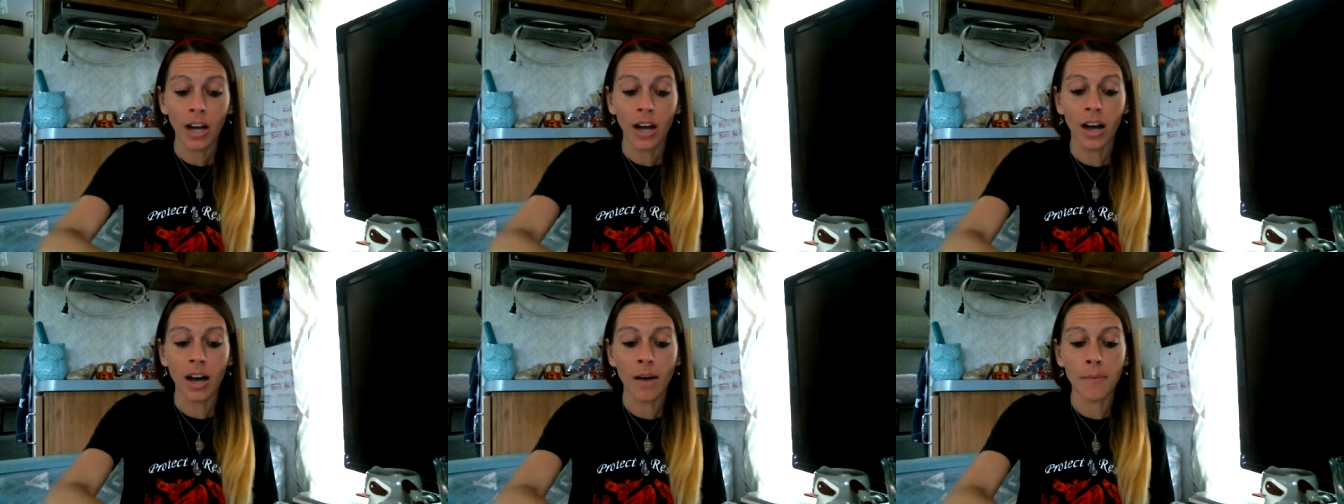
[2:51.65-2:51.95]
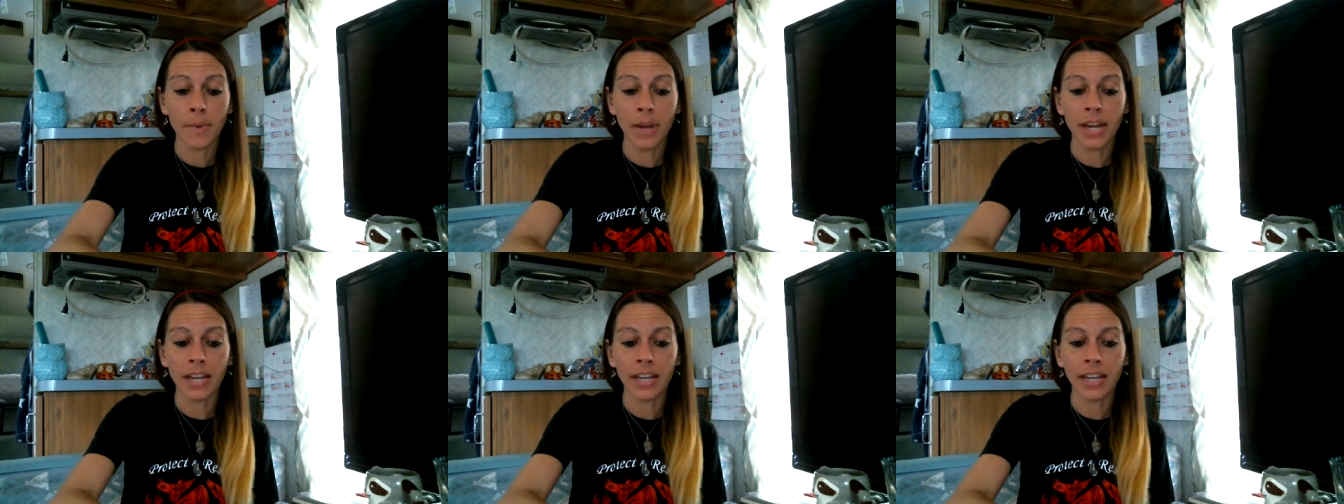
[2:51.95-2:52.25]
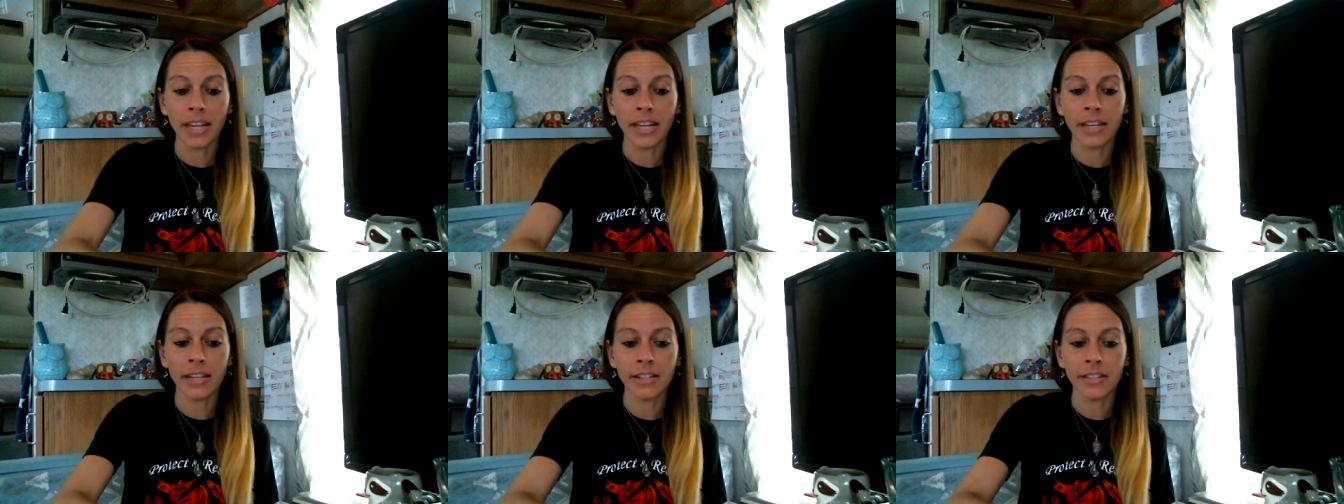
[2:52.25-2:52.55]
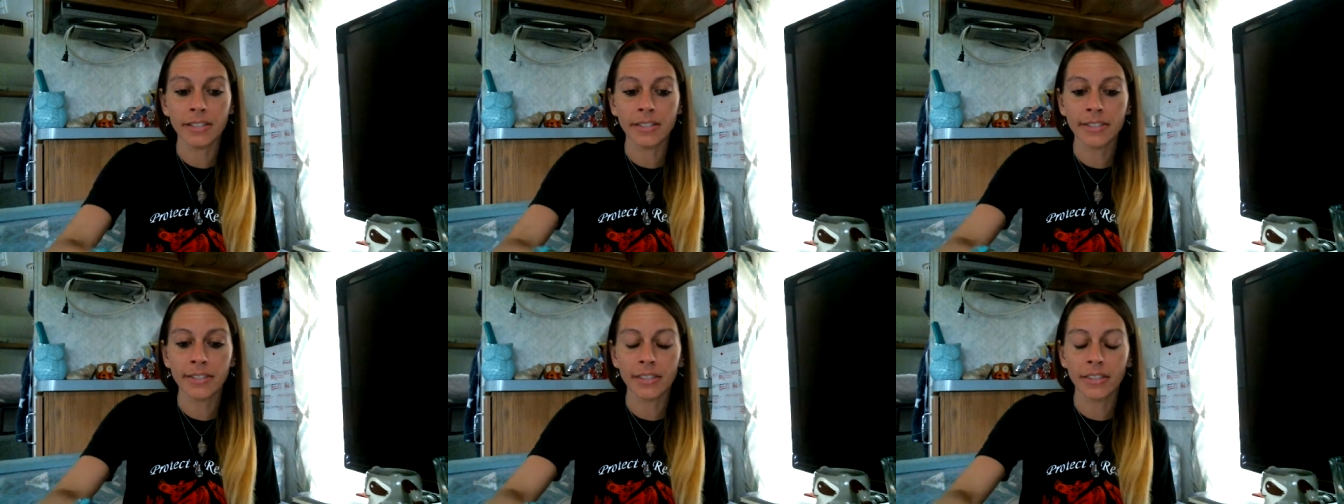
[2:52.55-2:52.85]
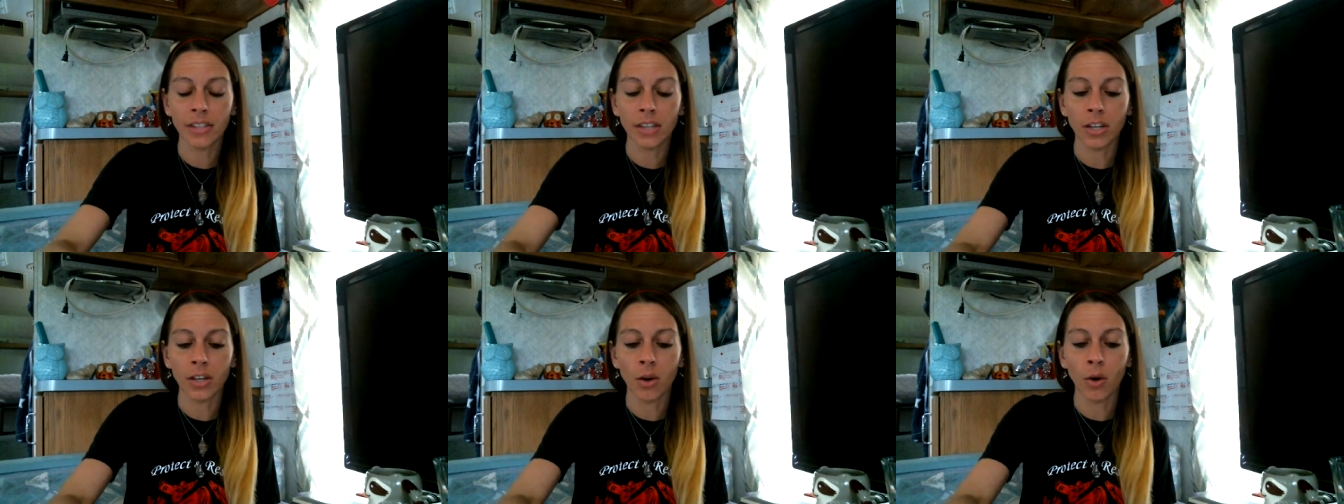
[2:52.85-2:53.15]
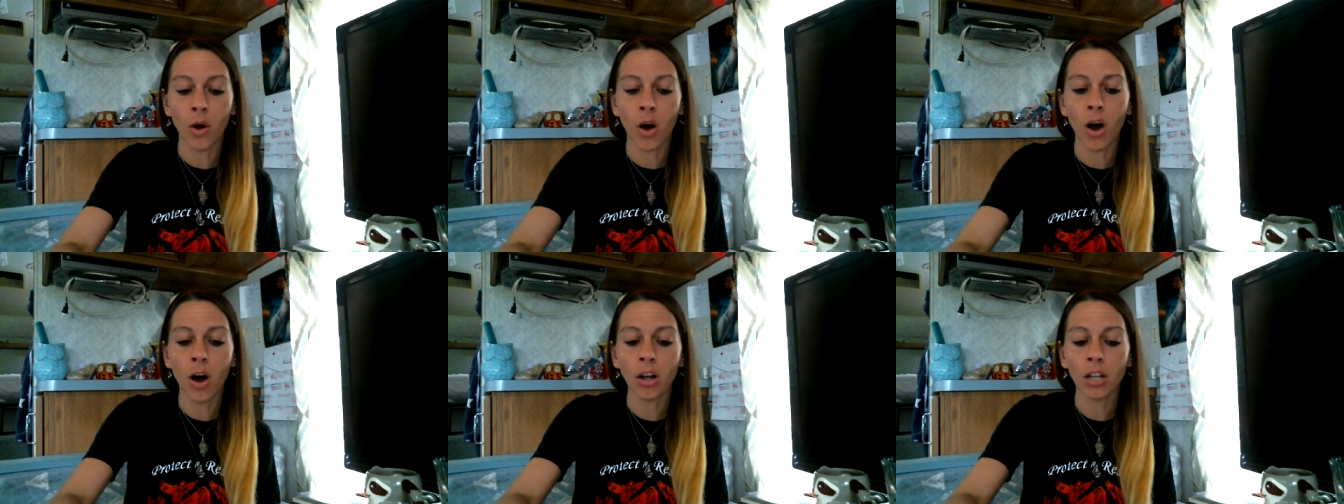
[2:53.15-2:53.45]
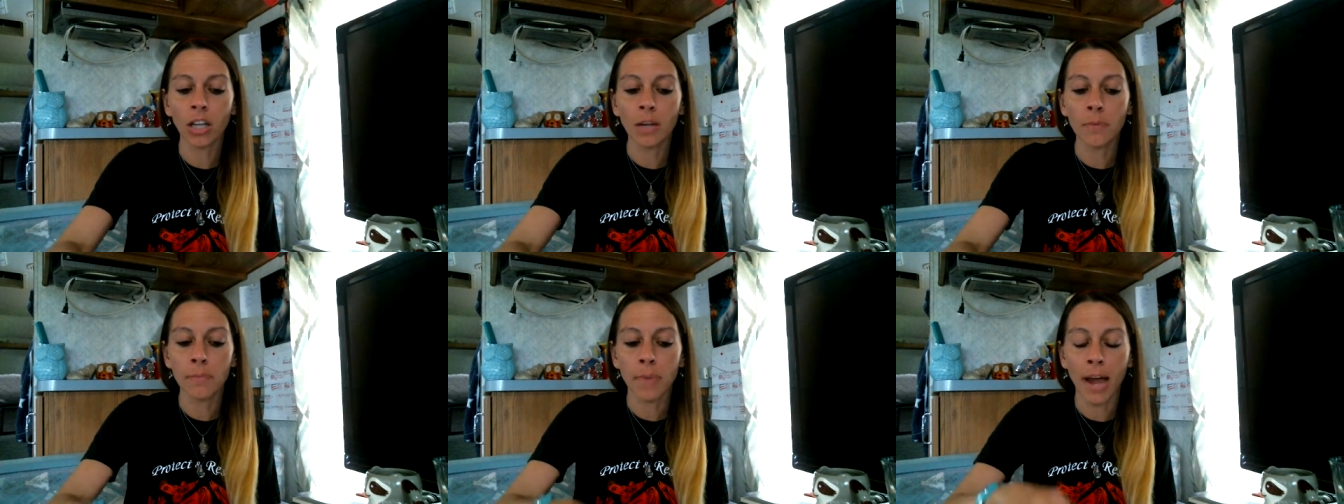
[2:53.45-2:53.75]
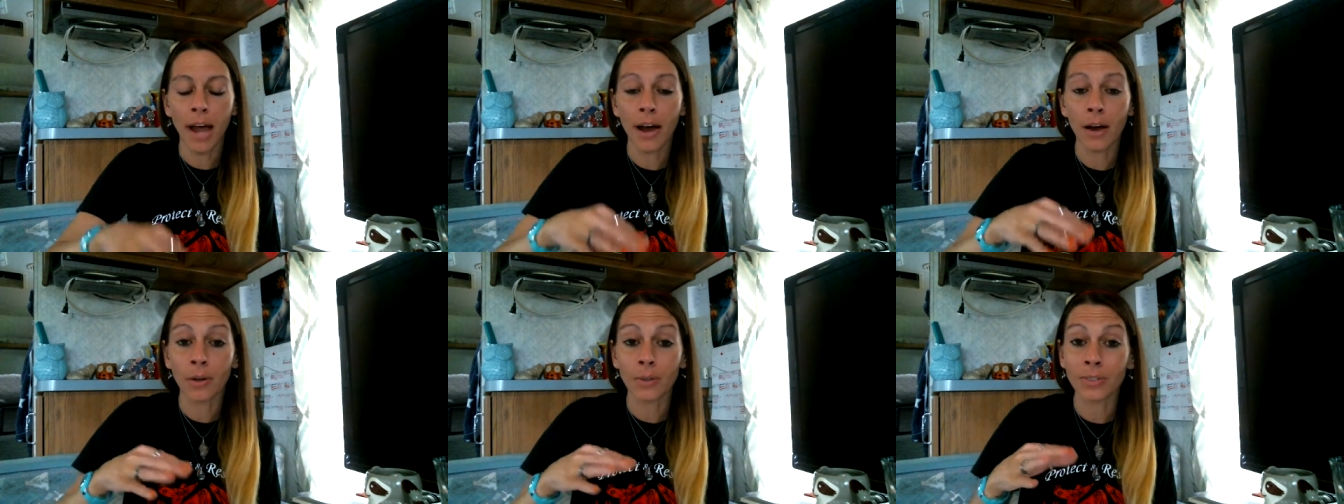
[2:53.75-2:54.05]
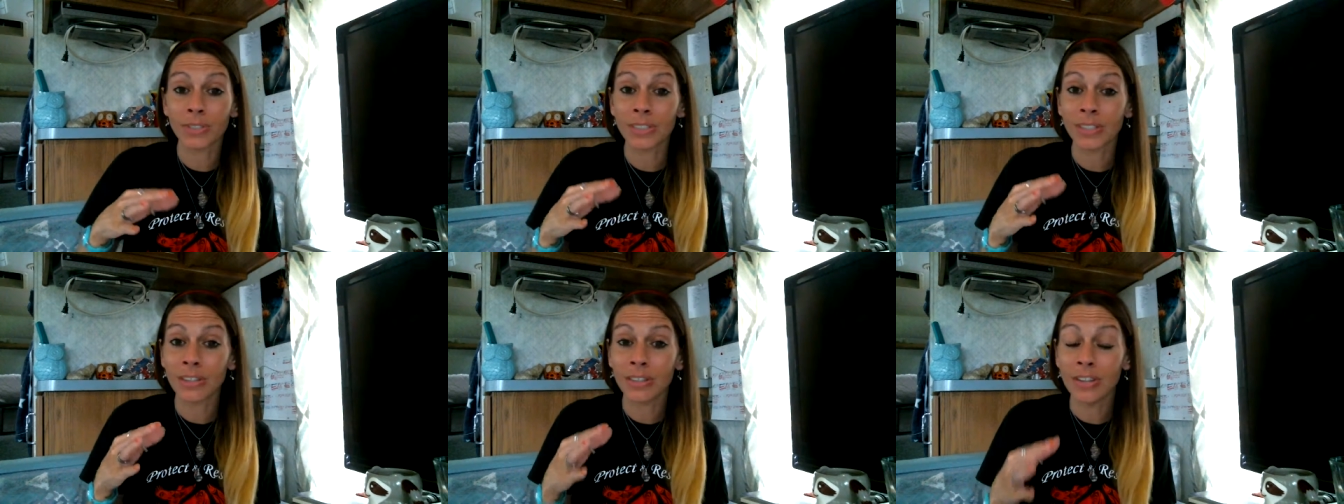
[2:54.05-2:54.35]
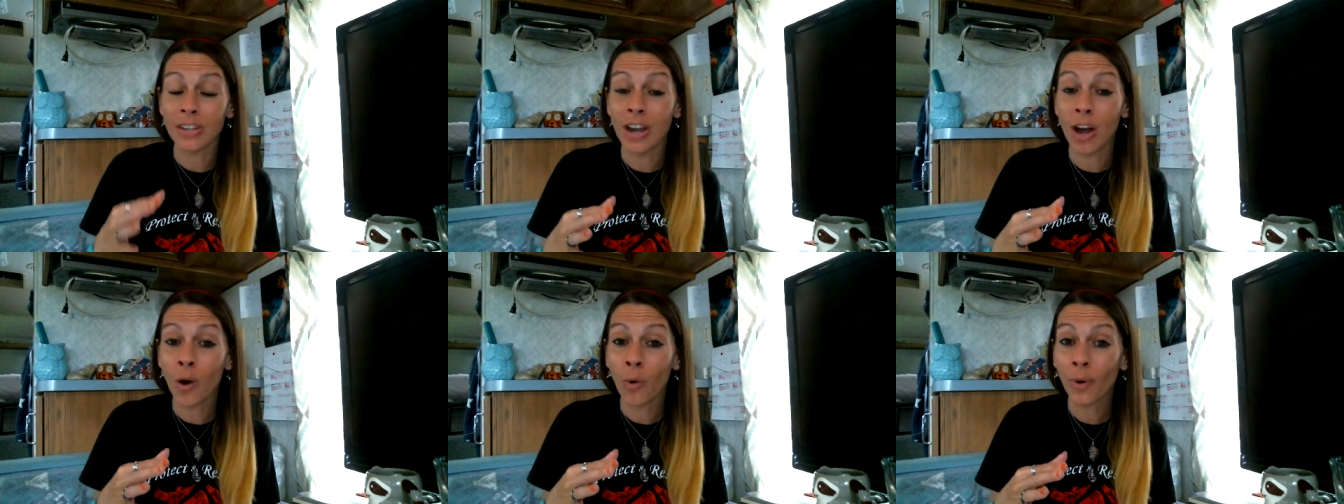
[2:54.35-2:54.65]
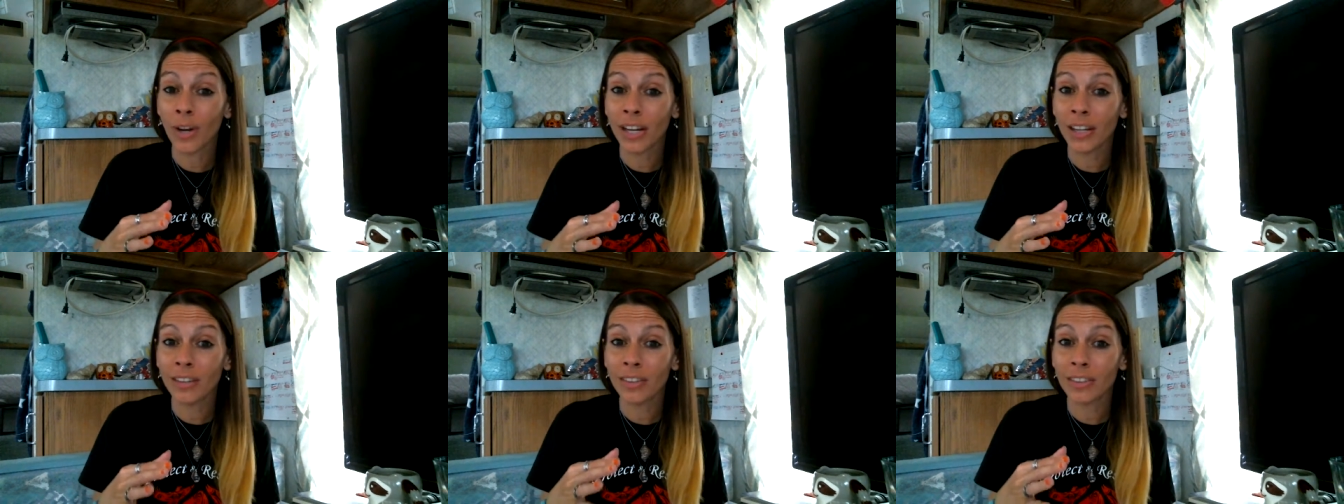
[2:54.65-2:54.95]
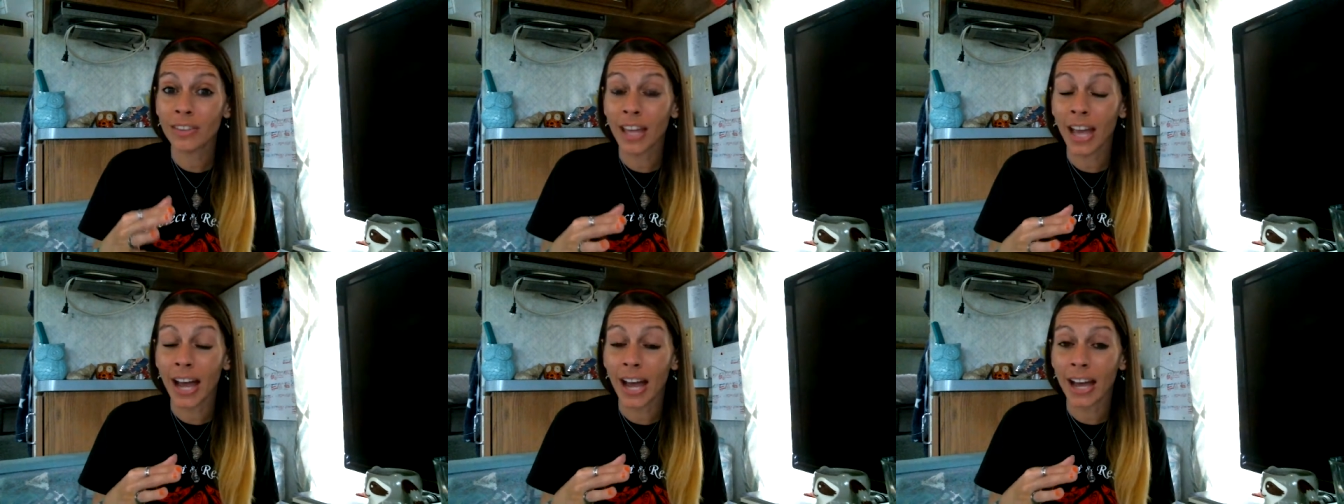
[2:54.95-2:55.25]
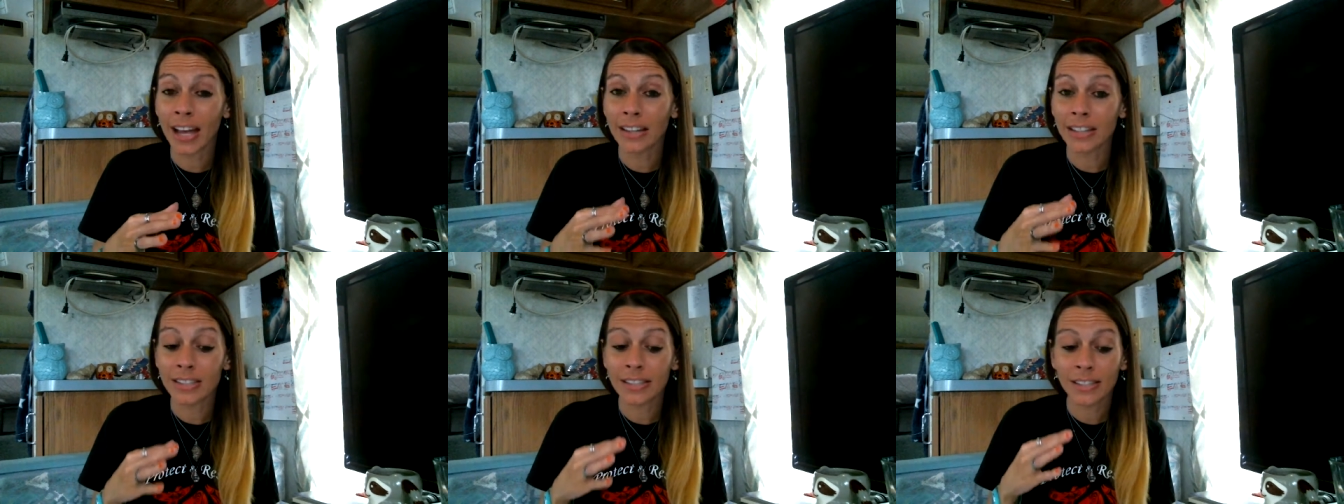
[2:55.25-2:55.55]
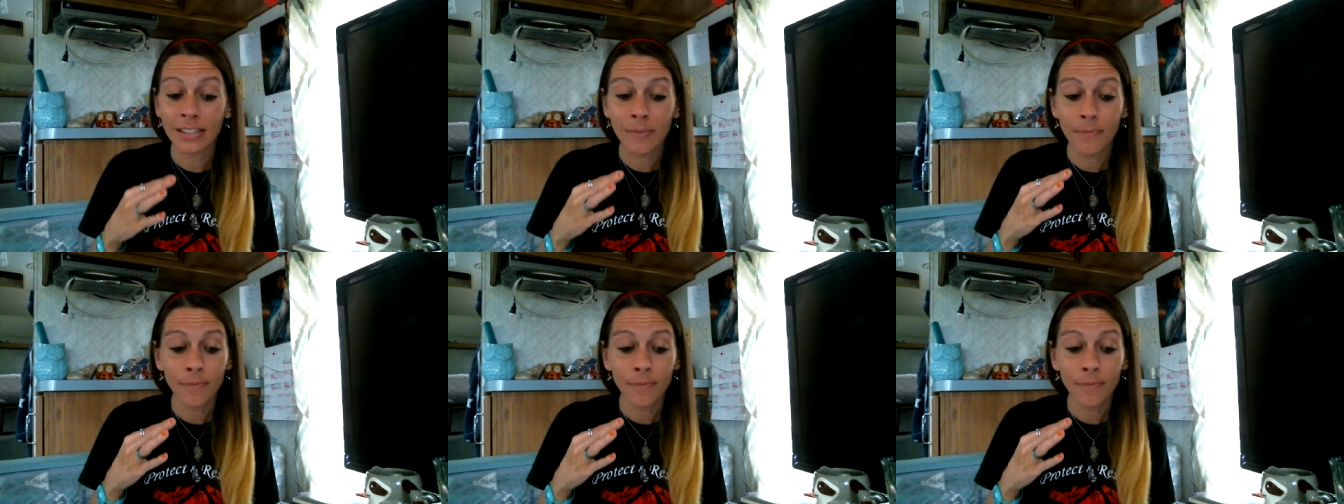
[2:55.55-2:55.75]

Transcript: It is, all about knowing that